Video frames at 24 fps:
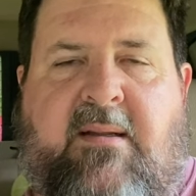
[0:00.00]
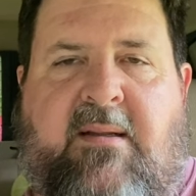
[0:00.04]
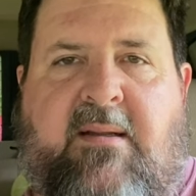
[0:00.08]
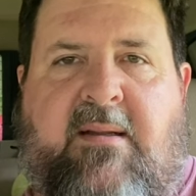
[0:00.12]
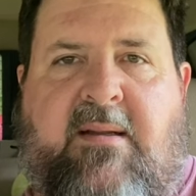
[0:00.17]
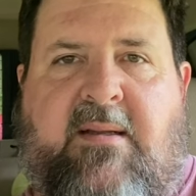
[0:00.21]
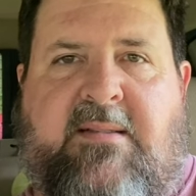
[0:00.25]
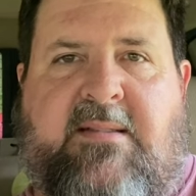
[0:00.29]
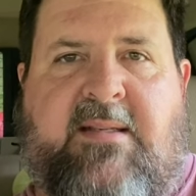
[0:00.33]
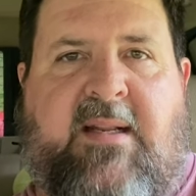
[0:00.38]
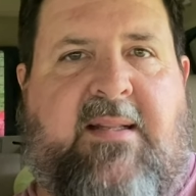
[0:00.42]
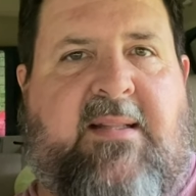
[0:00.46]

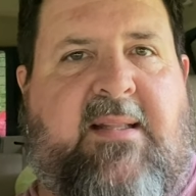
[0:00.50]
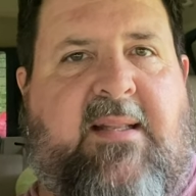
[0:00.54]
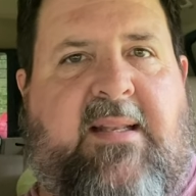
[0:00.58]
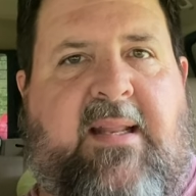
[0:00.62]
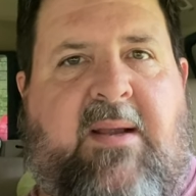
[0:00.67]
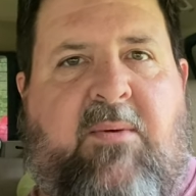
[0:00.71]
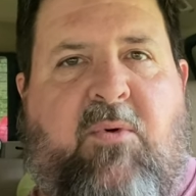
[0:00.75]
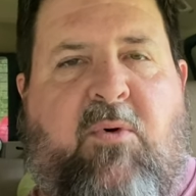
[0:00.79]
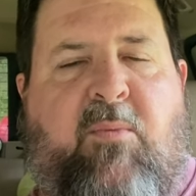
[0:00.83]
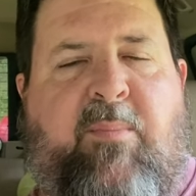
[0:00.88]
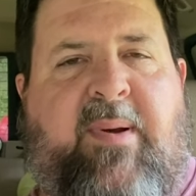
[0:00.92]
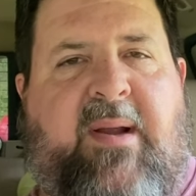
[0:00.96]
it's not that they
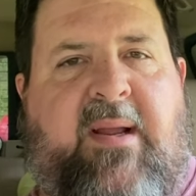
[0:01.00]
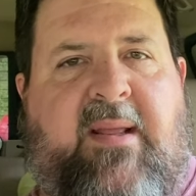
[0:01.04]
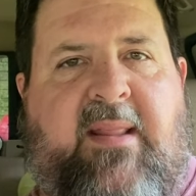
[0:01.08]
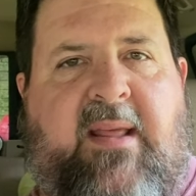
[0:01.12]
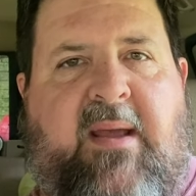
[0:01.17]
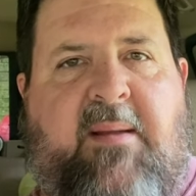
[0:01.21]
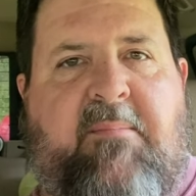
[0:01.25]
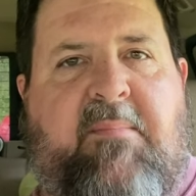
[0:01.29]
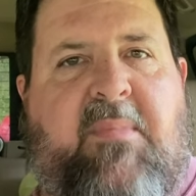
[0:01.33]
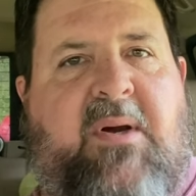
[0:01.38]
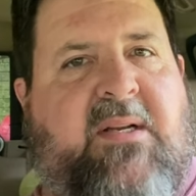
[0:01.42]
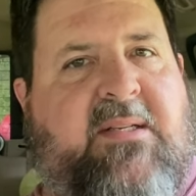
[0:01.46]
won't pay
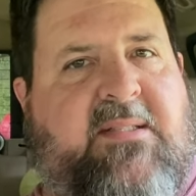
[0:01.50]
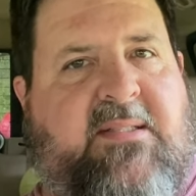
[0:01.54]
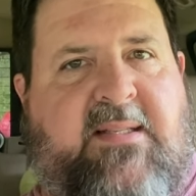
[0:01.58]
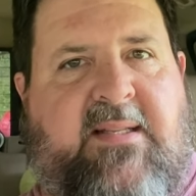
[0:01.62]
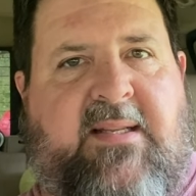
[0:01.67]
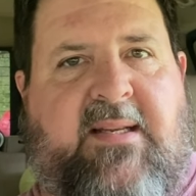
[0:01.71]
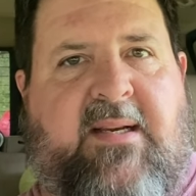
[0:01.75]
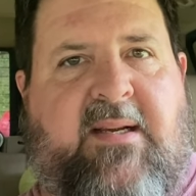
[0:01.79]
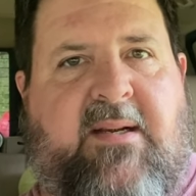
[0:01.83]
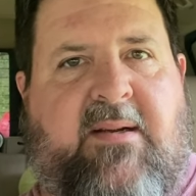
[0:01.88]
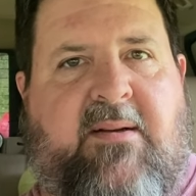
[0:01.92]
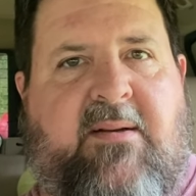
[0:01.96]
that much
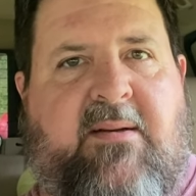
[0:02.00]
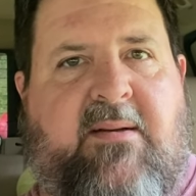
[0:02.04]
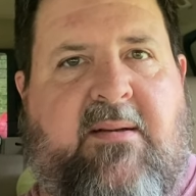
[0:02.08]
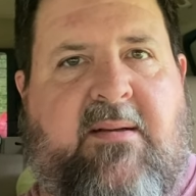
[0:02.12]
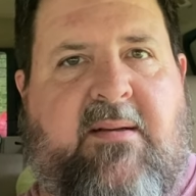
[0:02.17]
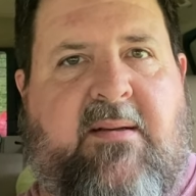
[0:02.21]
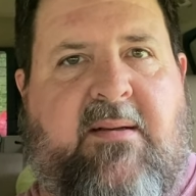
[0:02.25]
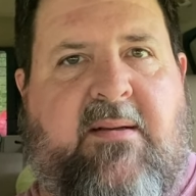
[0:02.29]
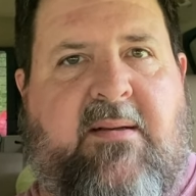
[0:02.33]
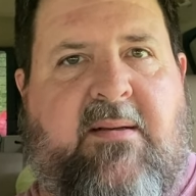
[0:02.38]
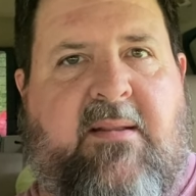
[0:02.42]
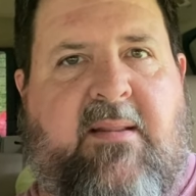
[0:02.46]
there.
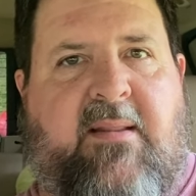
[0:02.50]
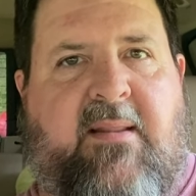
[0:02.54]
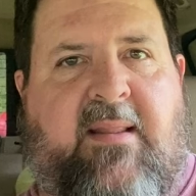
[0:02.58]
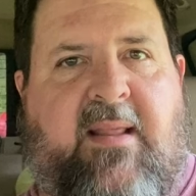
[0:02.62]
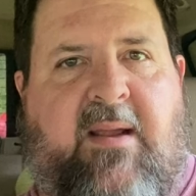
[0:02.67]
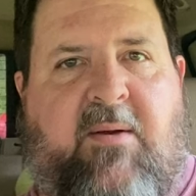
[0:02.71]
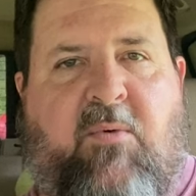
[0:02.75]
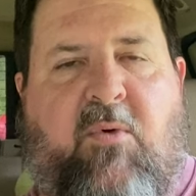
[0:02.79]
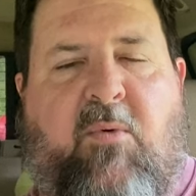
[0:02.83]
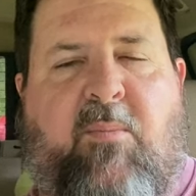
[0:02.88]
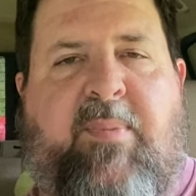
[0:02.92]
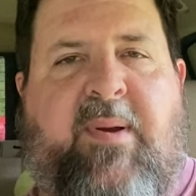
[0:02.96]

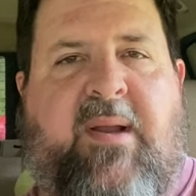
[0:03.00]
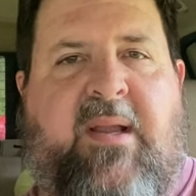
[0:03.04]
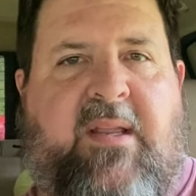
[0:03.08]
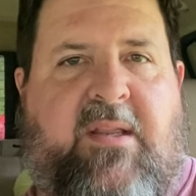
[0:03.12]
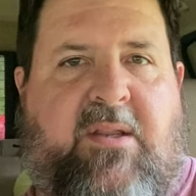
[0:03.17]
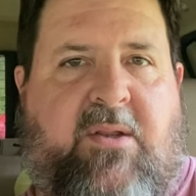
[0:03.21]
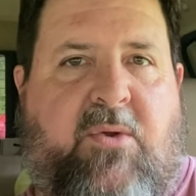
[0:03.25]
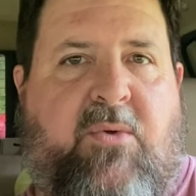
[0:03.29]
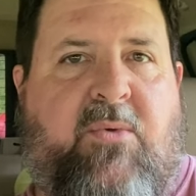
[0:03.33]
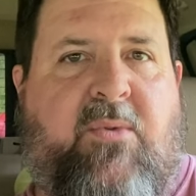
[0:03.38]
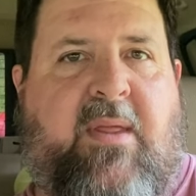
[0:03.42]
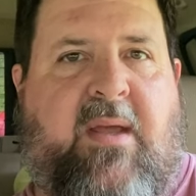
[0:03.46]
They won't pay
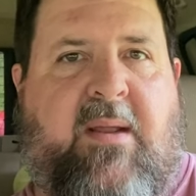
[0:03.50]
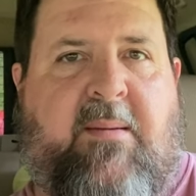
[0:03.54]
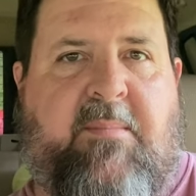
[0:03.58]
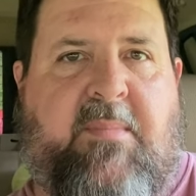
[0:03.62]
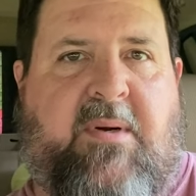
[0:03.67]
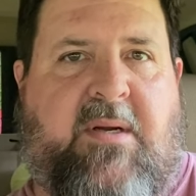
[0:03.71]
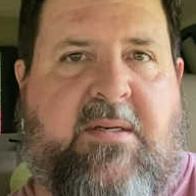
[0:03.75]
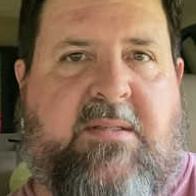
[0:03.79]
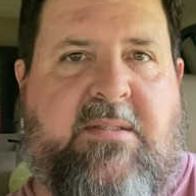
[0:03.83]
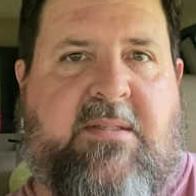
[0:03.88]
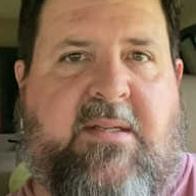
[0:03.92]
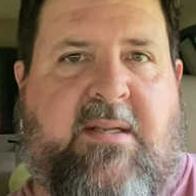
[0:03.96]
you that
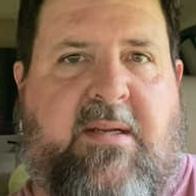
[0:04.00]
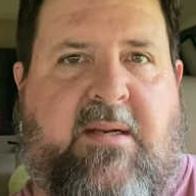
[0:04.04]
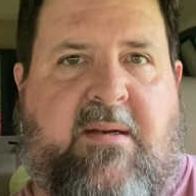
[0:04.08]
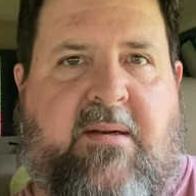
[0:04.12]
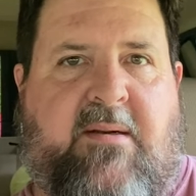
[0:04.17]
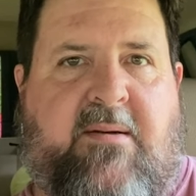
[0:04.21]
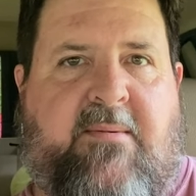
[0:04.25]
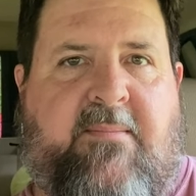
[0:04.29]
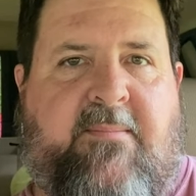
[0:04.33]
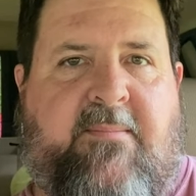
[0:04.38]
much there.